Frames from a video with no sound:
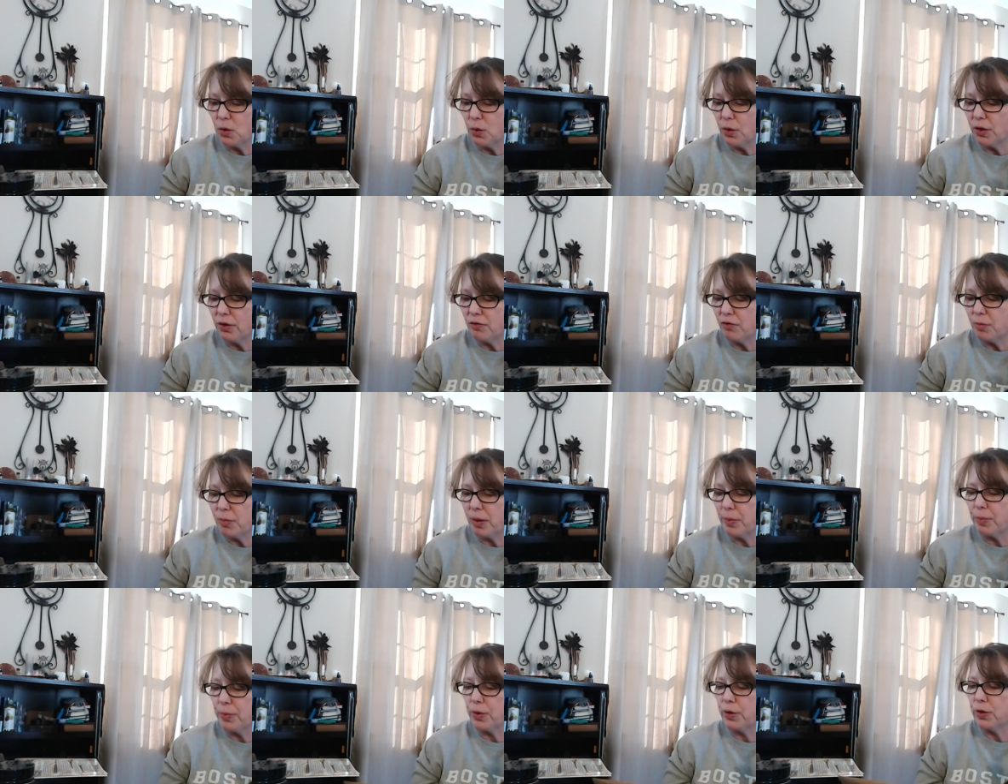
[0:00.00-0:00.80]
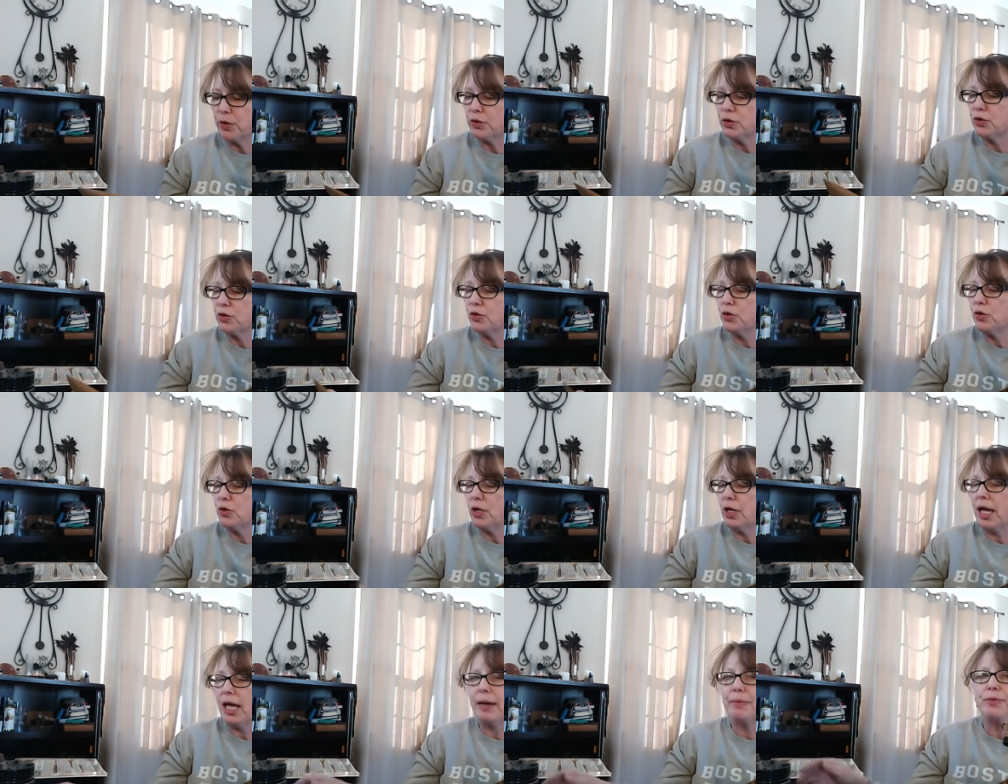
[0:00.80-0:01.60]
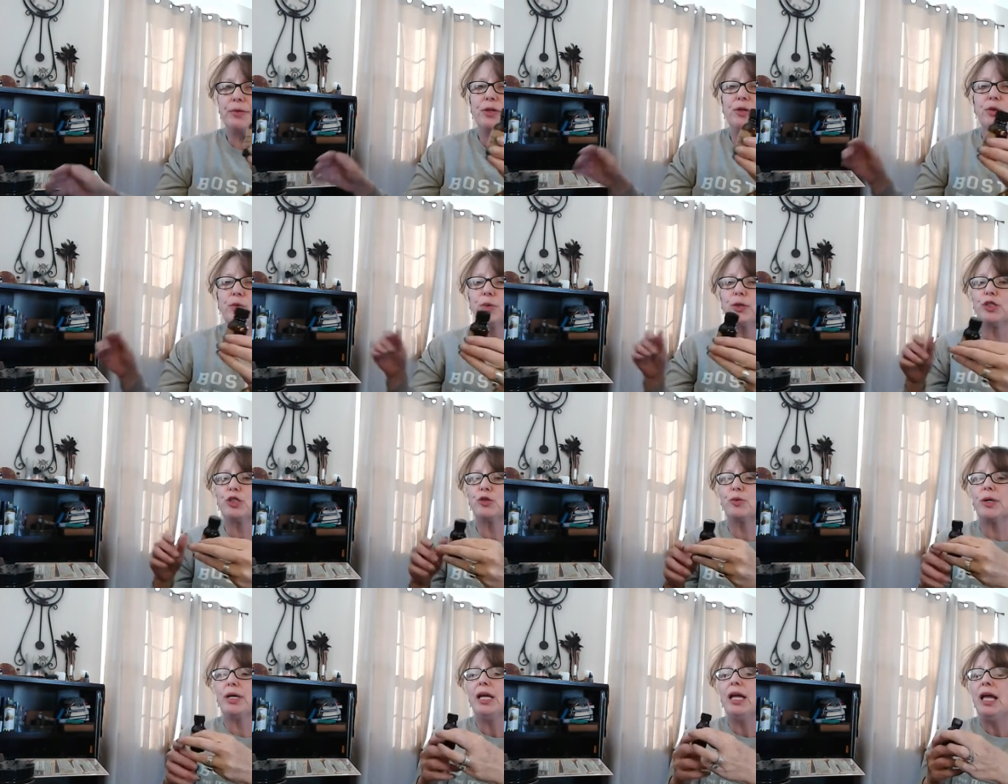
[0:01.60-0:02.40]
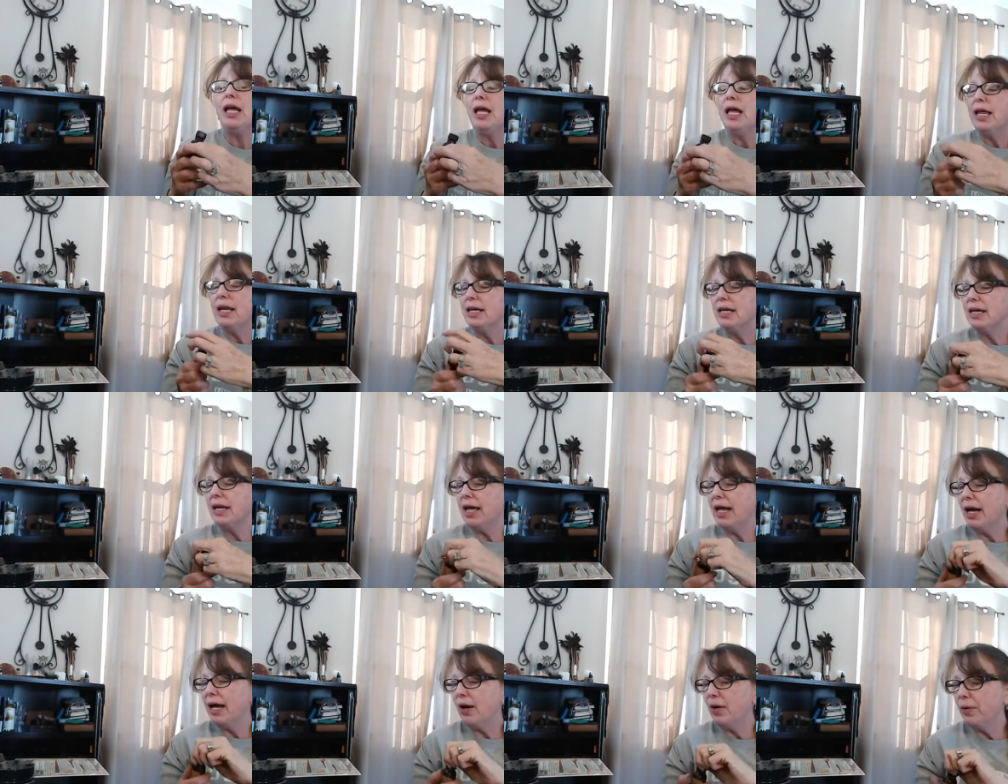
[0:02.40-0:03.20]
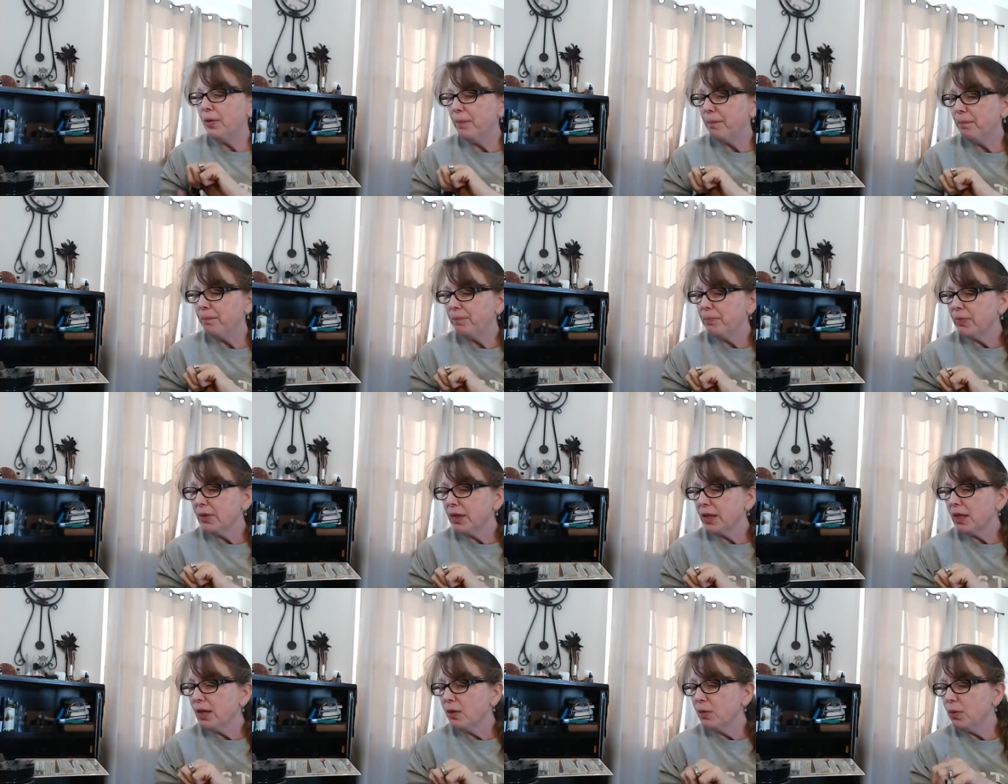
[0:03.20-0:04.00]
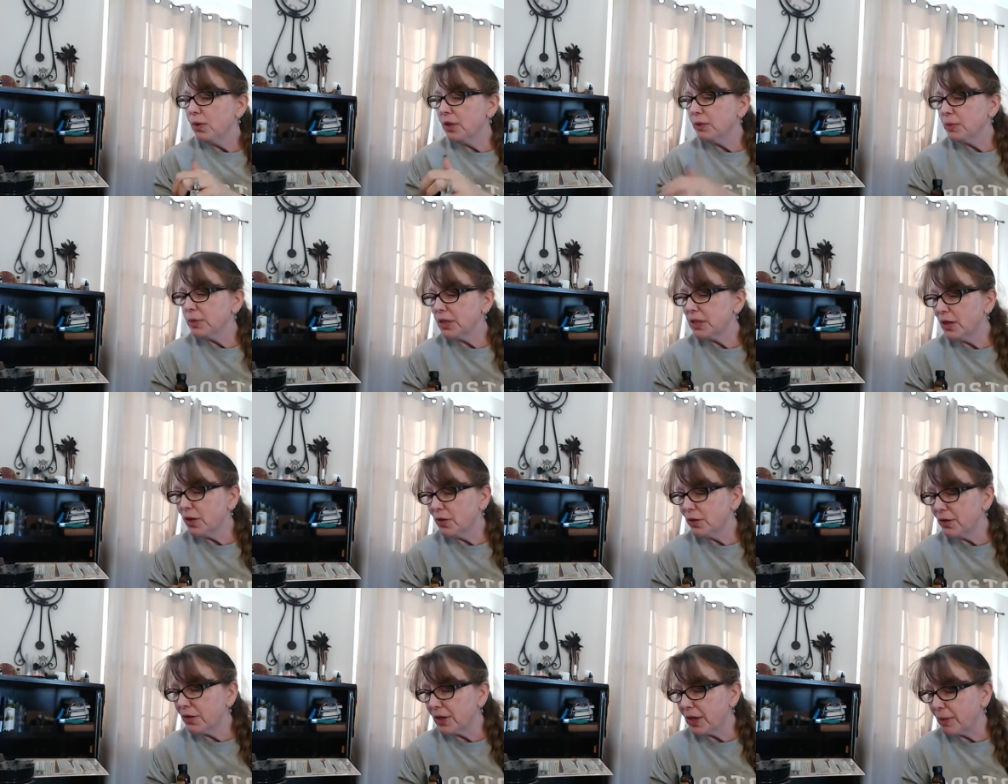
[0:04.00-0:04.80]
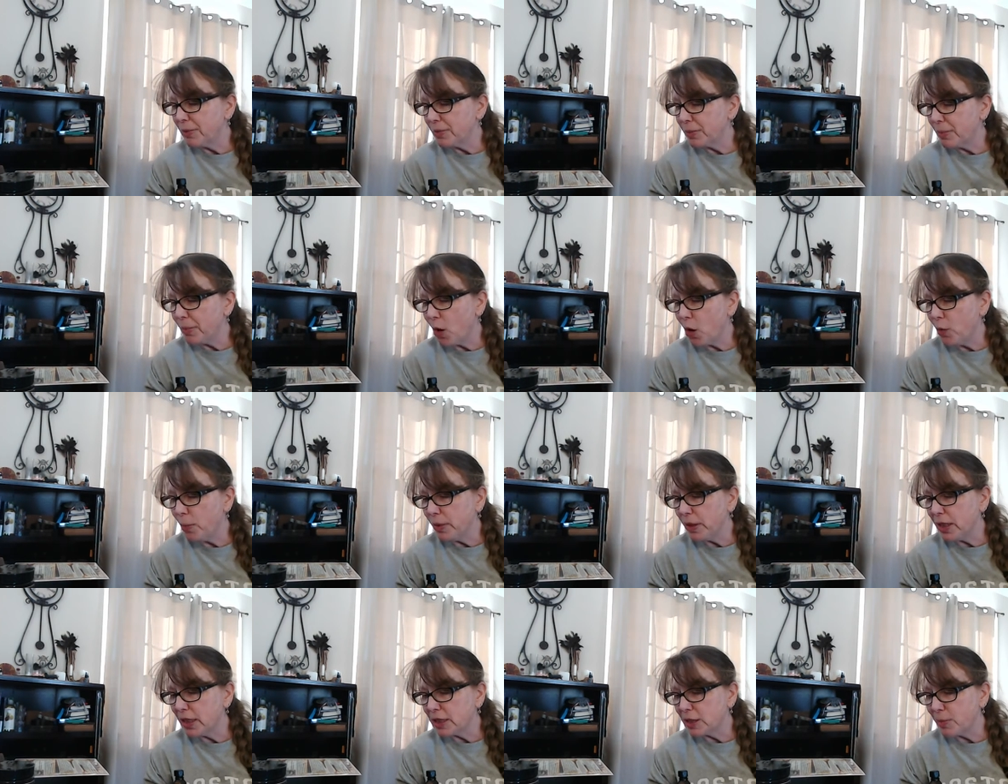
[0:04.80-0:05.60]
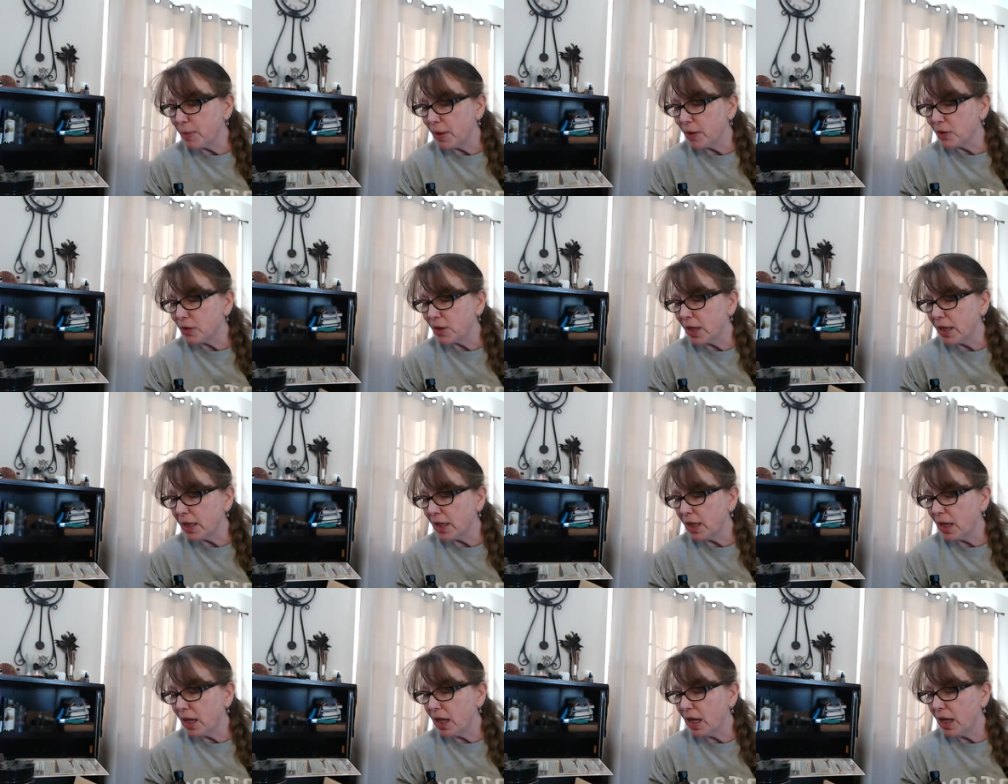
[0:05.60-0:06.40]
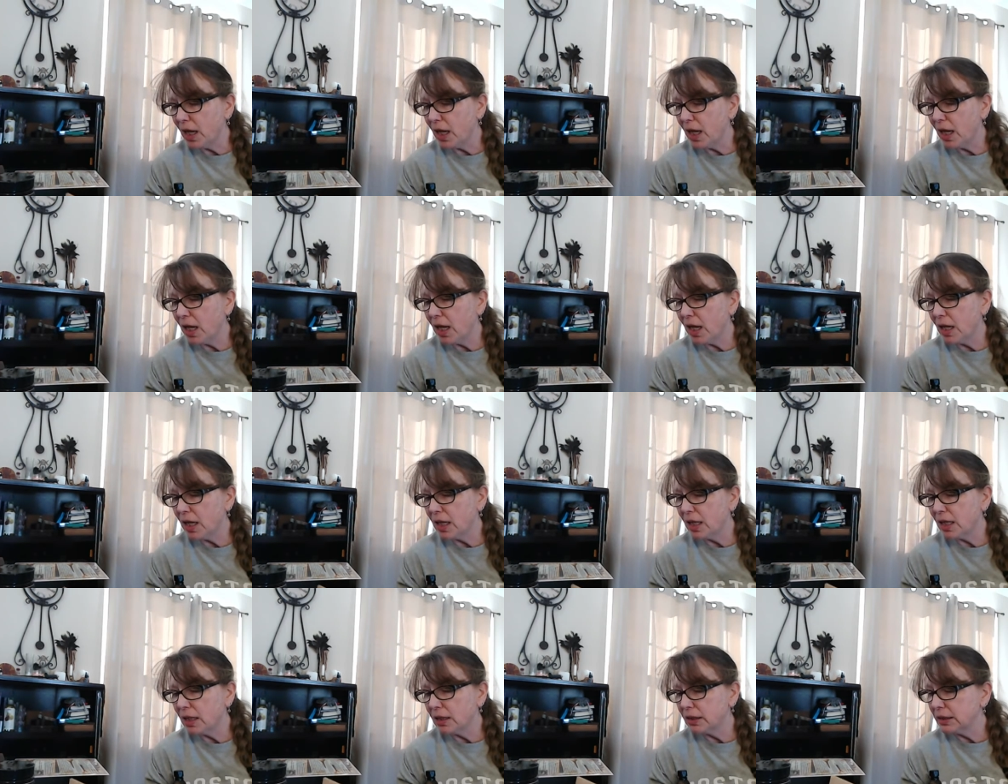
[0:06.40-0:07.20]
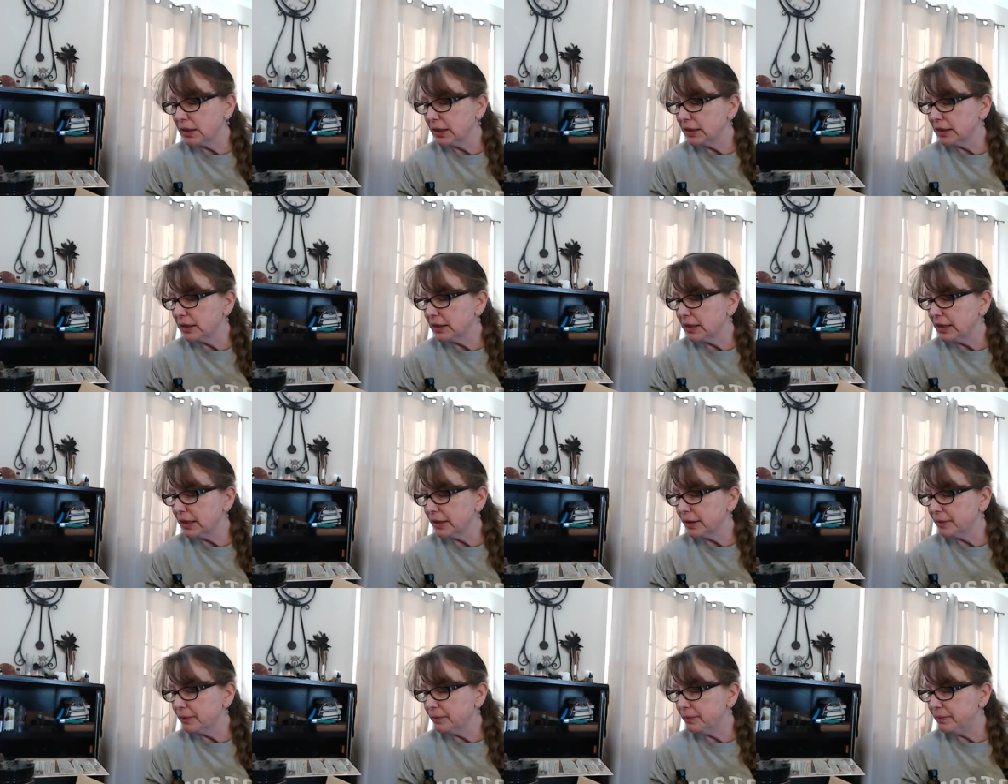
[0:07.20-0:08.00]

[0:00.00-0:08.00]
oil from our personal cabinet of witchery. Now, what was it on there that I'm hoping it smells like? Uh, let's see here.